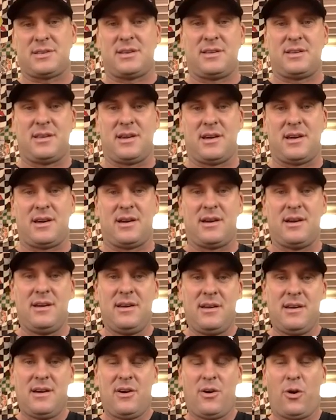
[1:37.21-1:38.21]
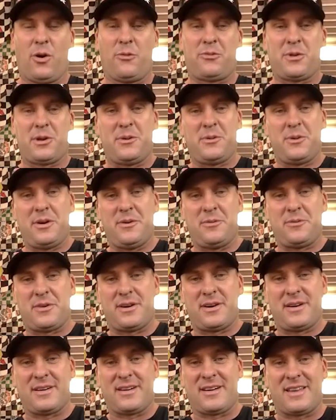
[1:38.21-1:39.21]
And uh, hopefully, we're uh,